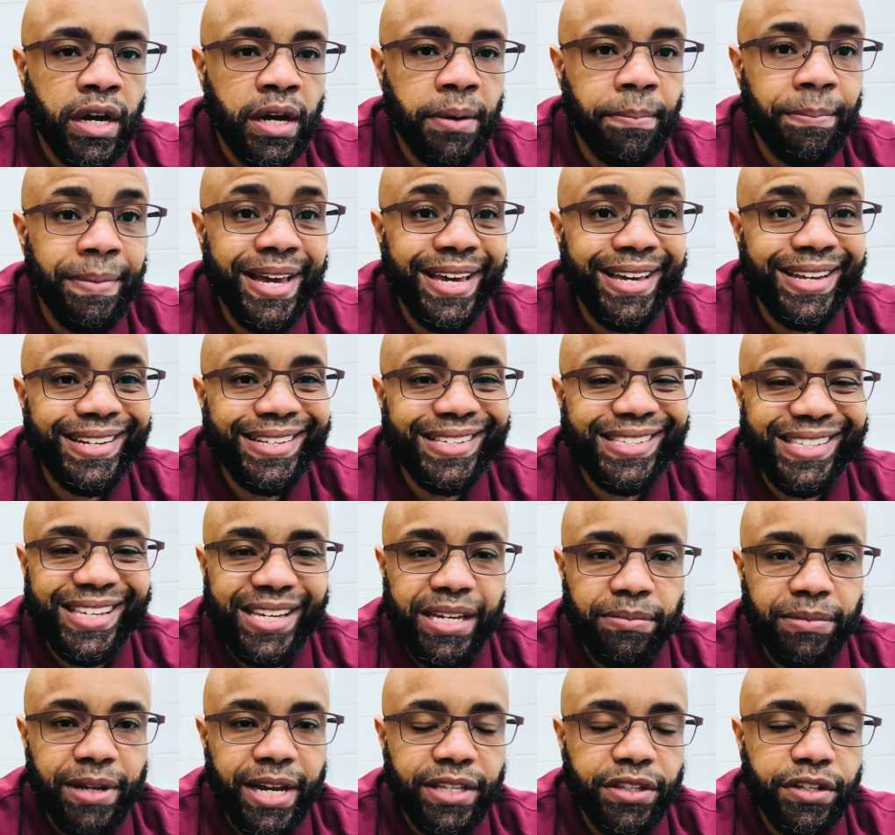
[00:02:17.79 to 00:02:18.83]
making it
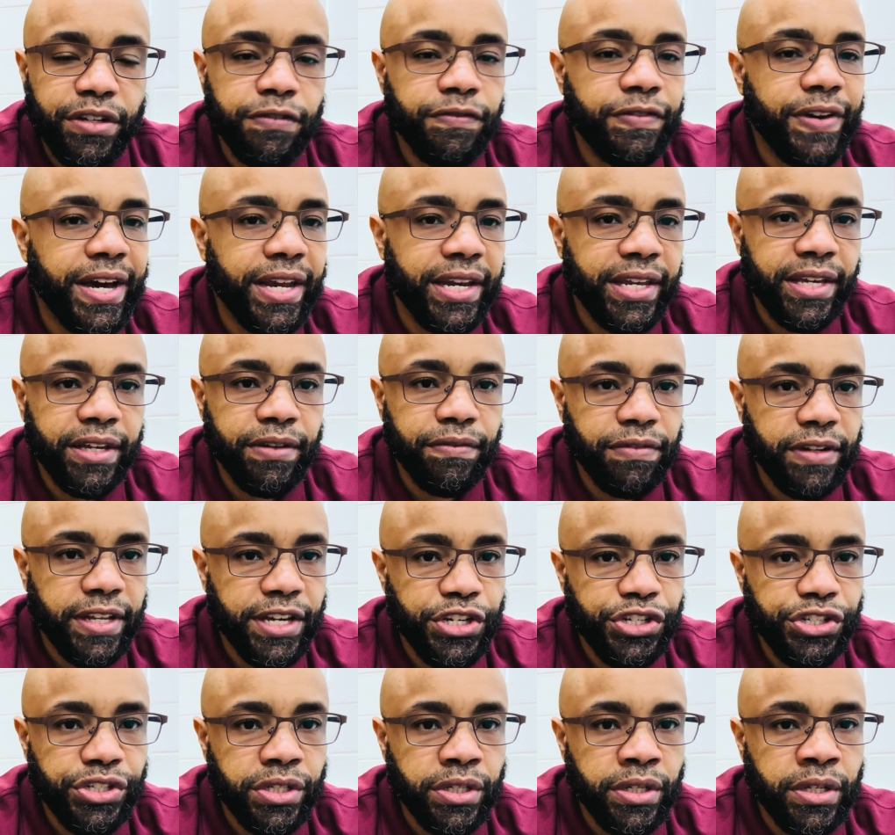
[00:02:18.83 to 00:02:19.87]
seem like they're fighting
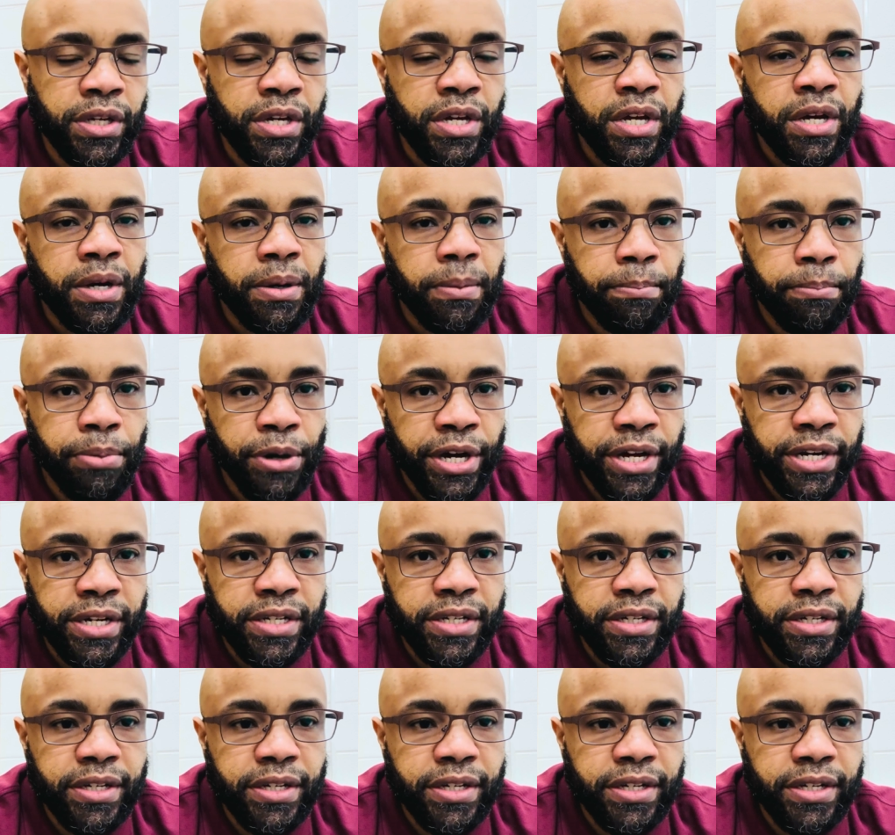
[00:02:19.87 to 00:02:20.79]
inflation, but